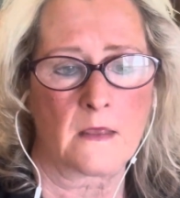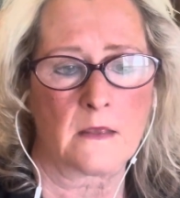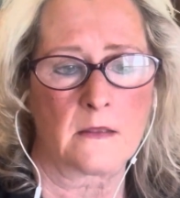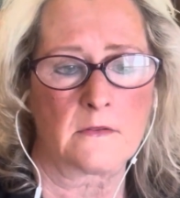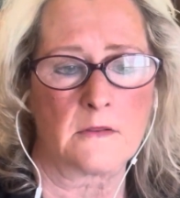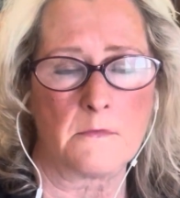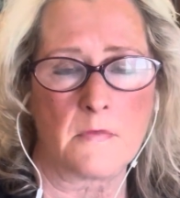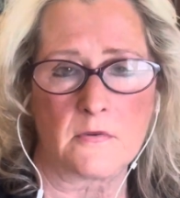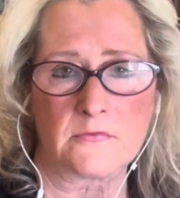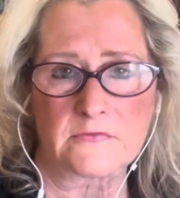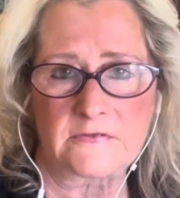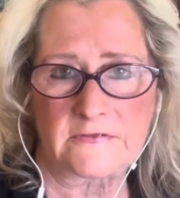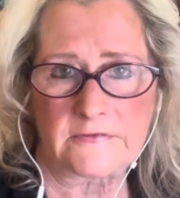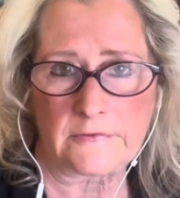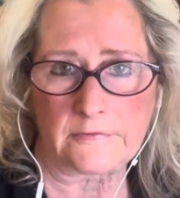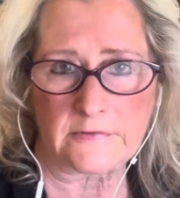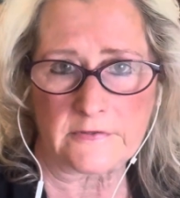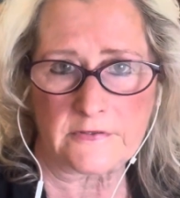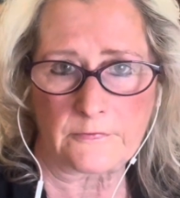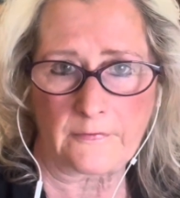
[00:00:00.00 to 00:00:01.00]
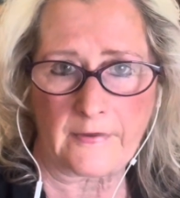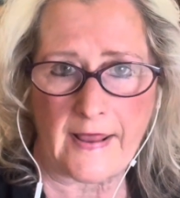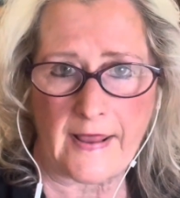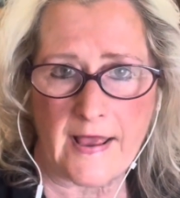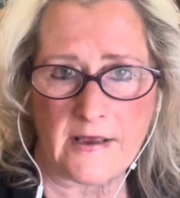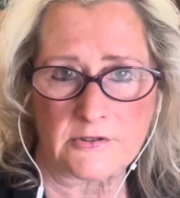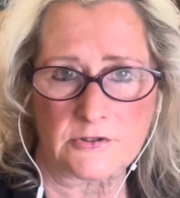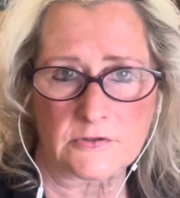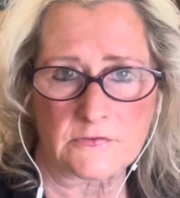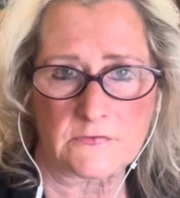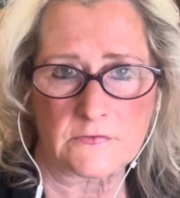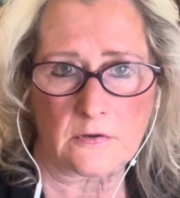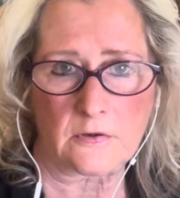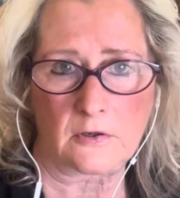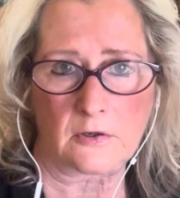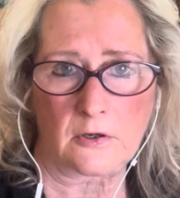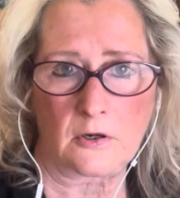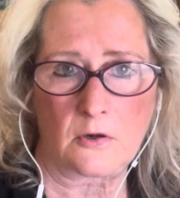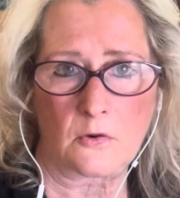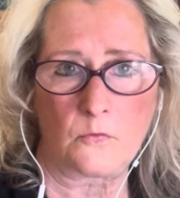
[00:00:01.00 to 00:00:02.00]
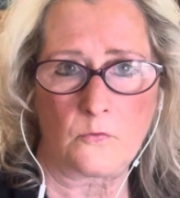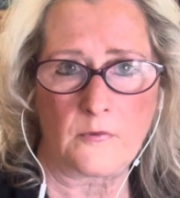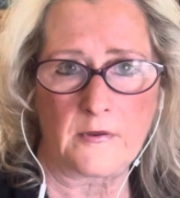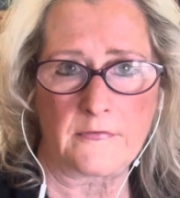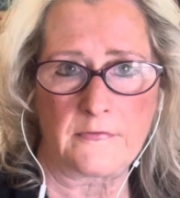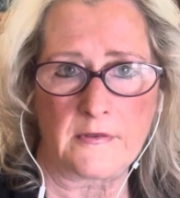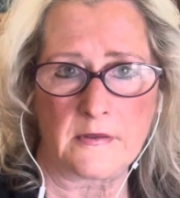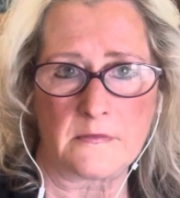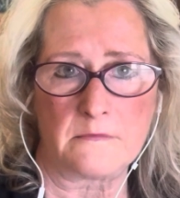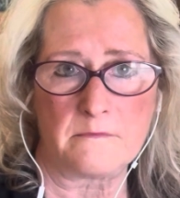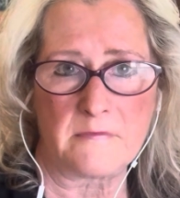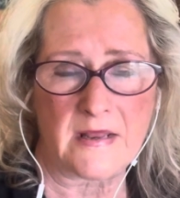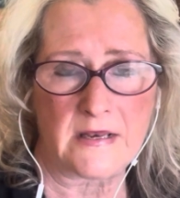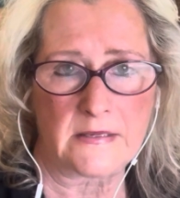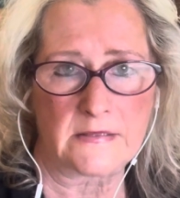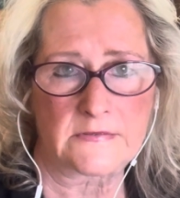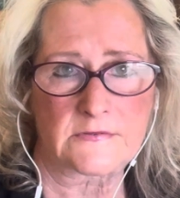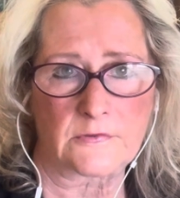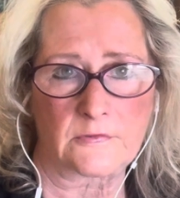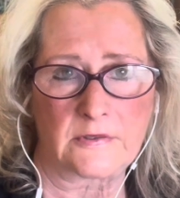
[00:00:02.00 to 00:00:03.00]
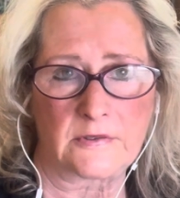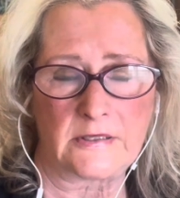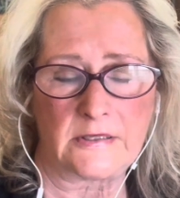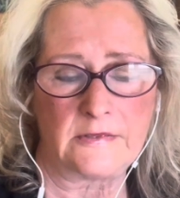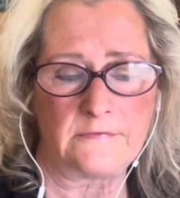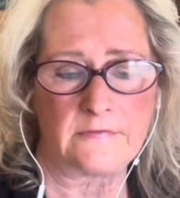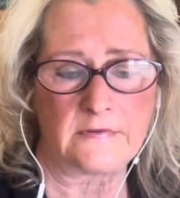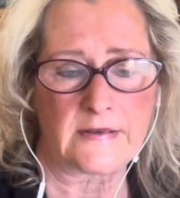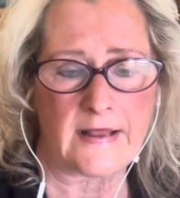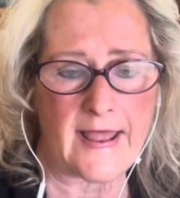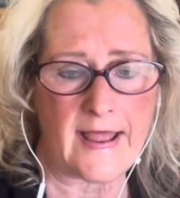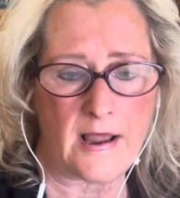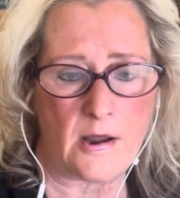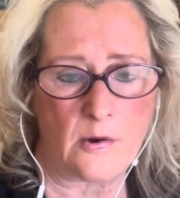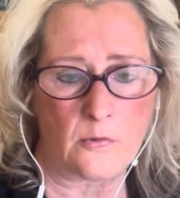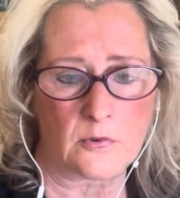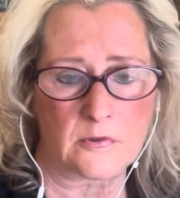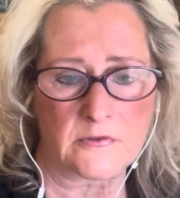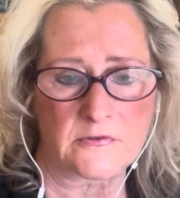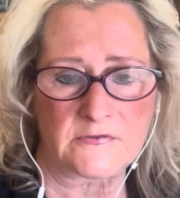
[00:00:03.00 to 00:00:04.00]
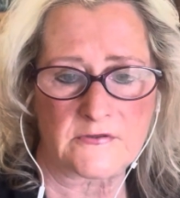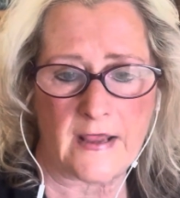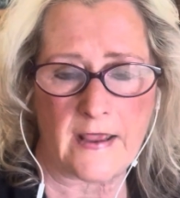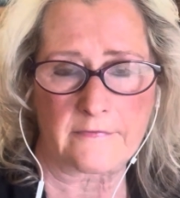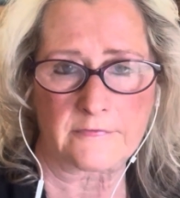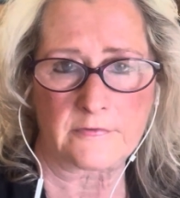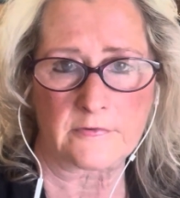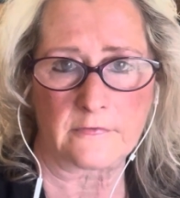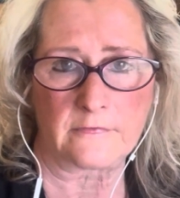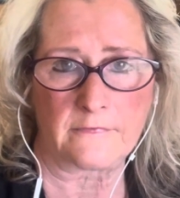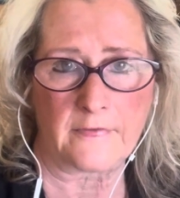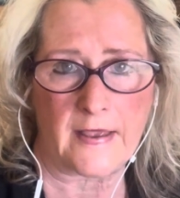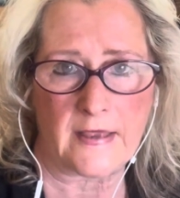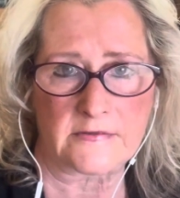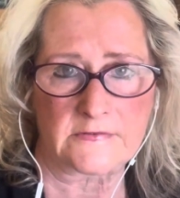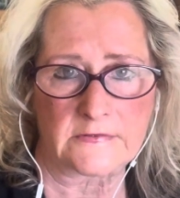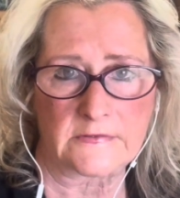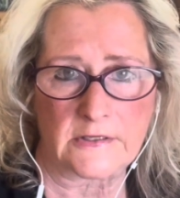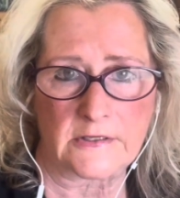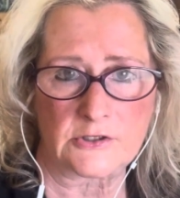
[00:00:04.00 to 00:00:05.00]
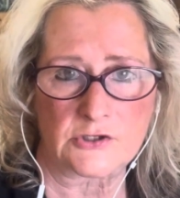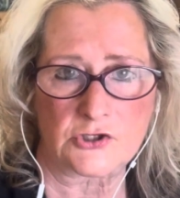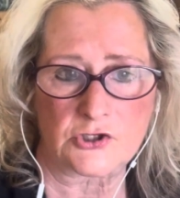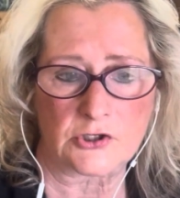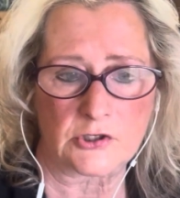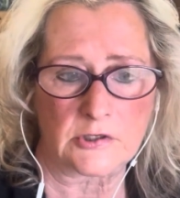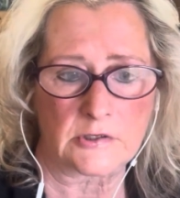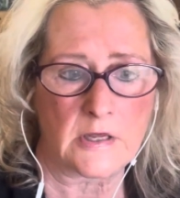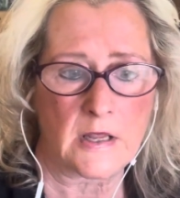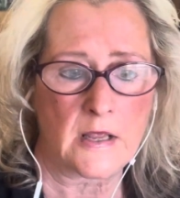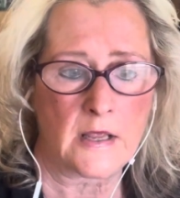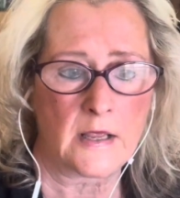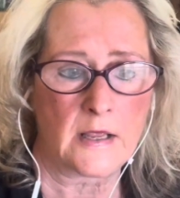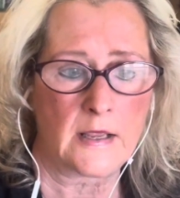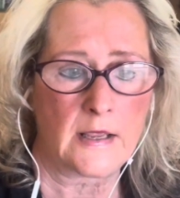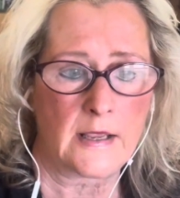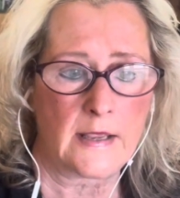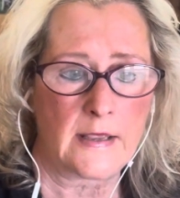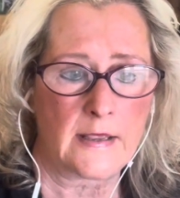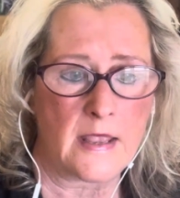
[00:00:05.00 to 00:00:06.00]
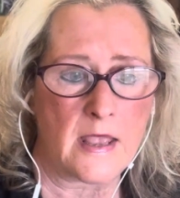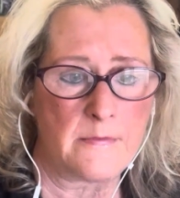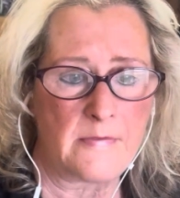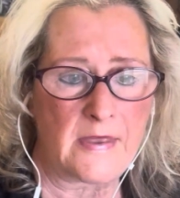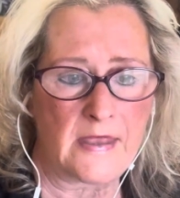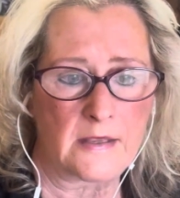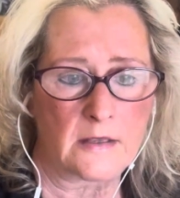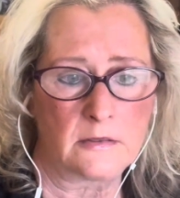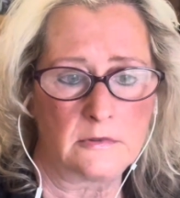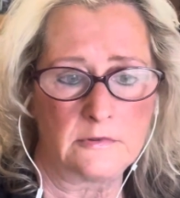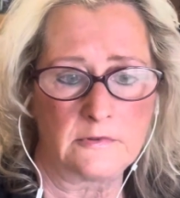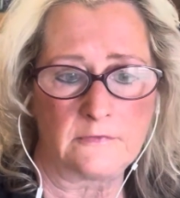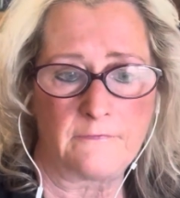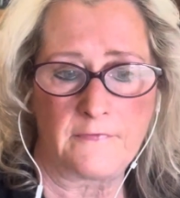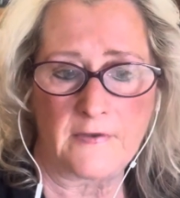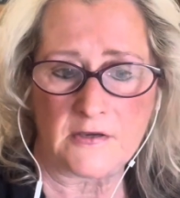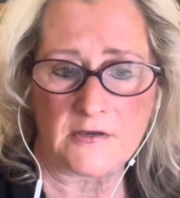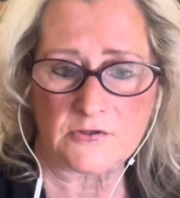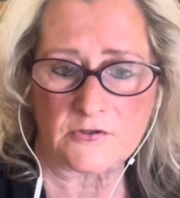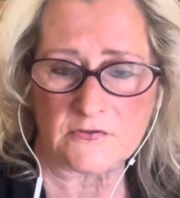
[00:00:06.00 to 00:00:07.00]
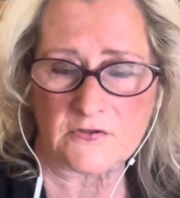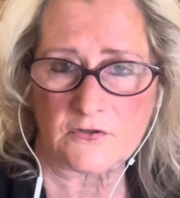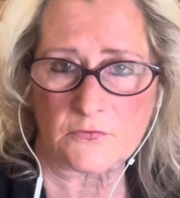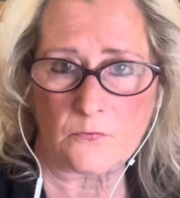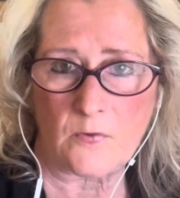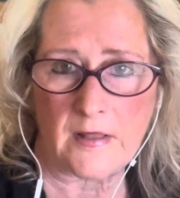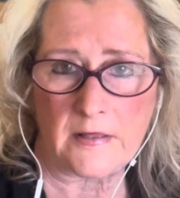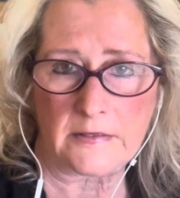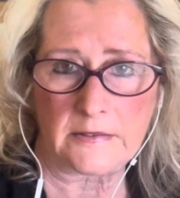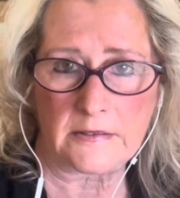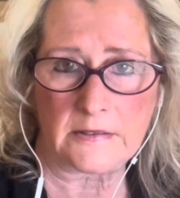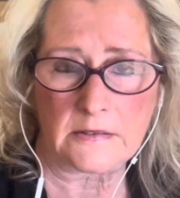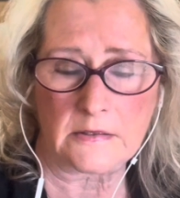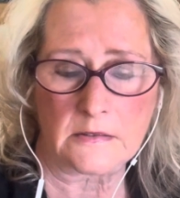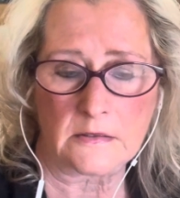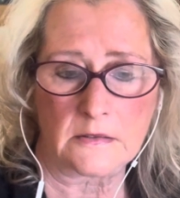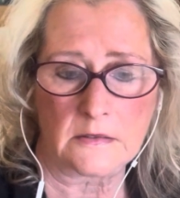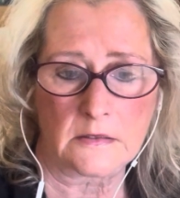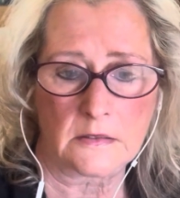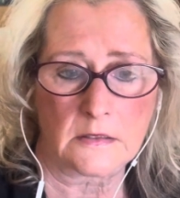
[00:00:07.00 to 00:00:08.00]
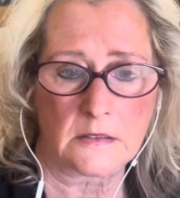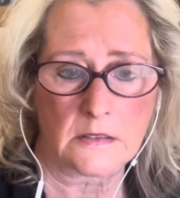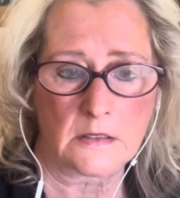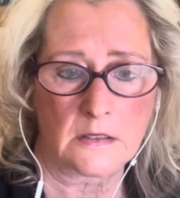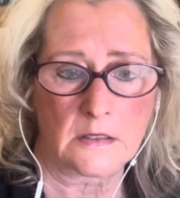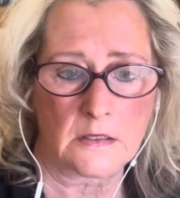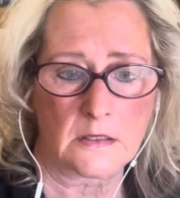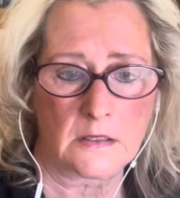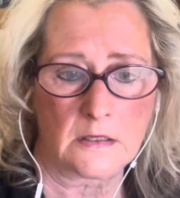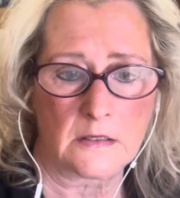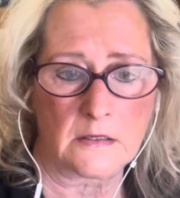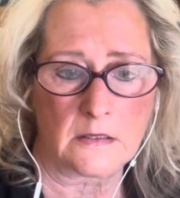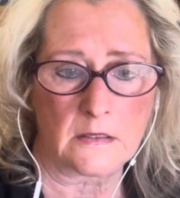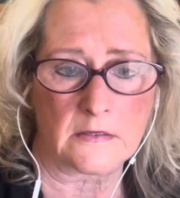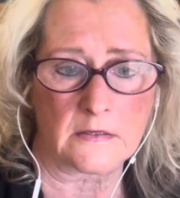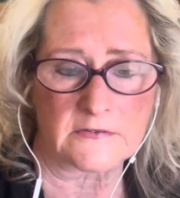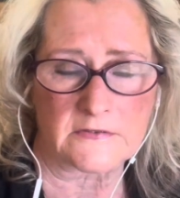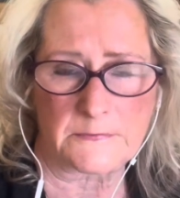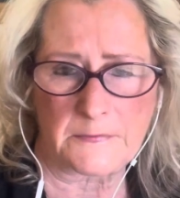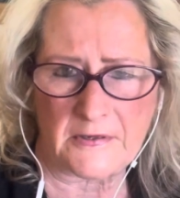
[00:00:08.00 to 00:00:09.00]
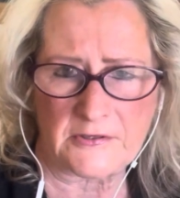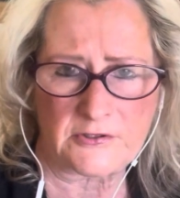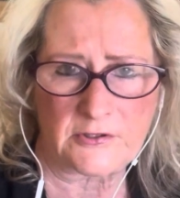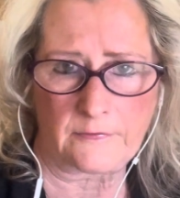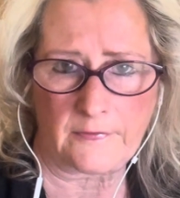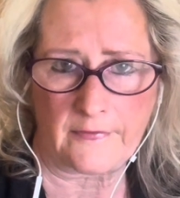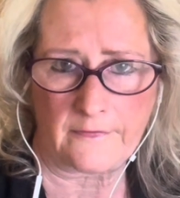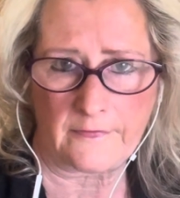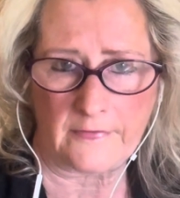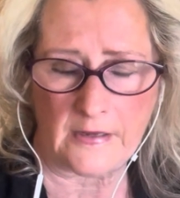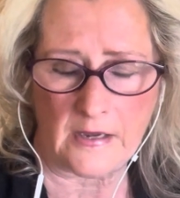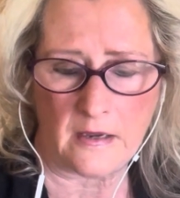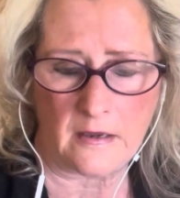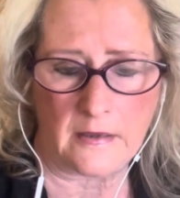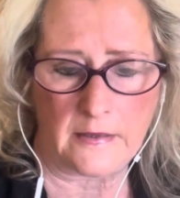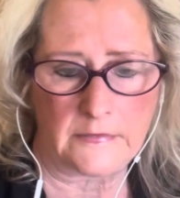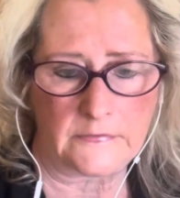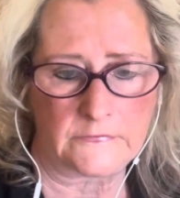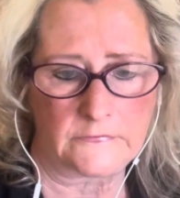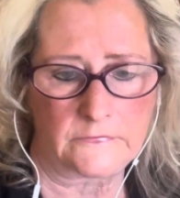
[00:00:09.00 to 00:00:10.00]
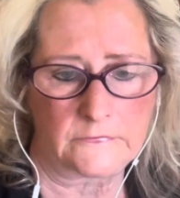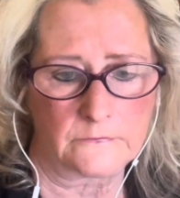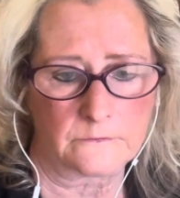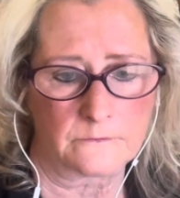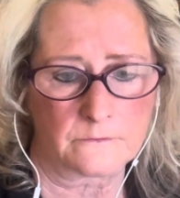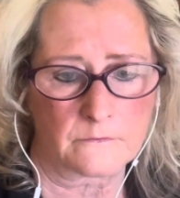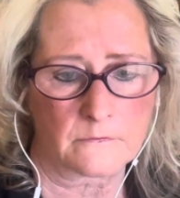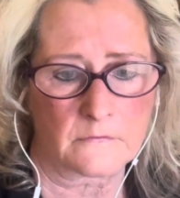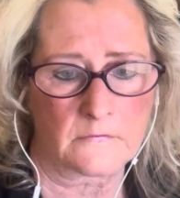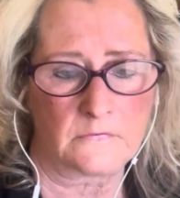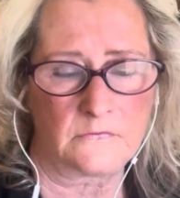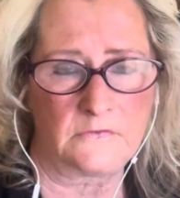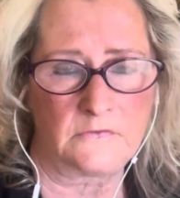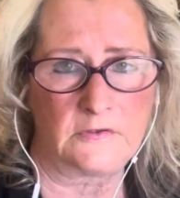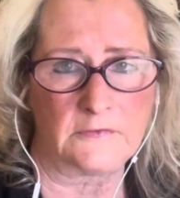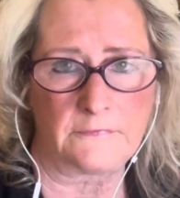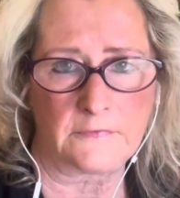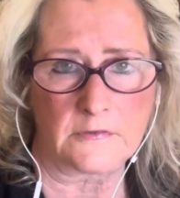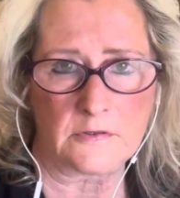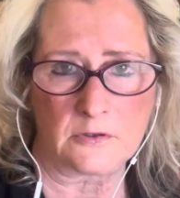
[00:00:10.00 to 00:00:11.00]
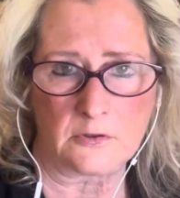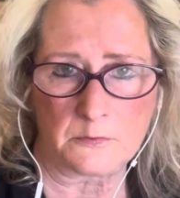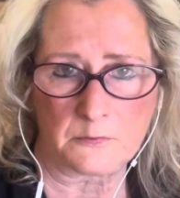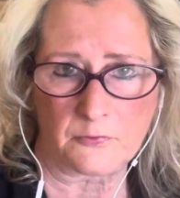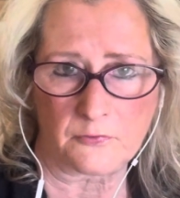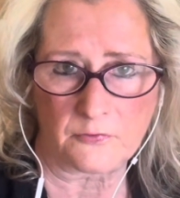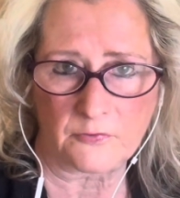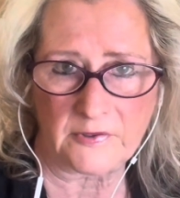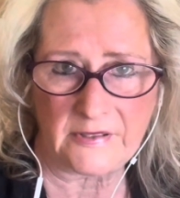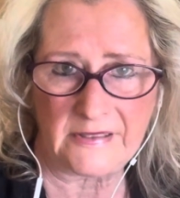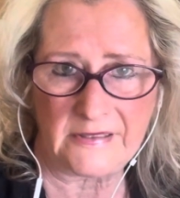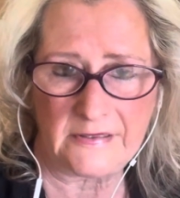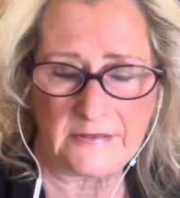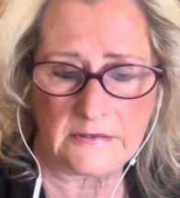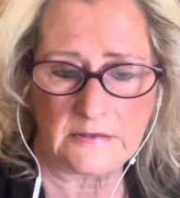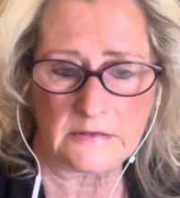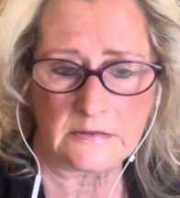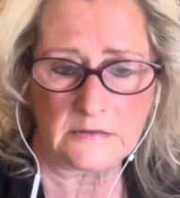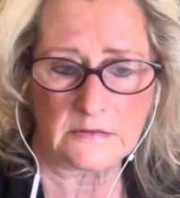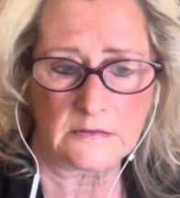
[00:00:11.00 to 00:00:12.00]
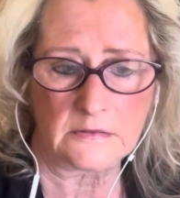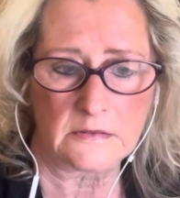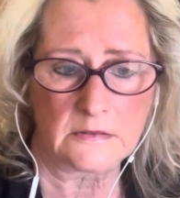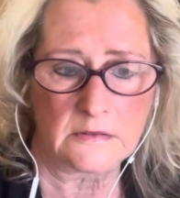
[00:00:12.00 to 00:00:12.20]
The most serious reactions occur within minutes or even hours after the vaccination, and may include facial swelling, especially around the eyes, difficult breathing,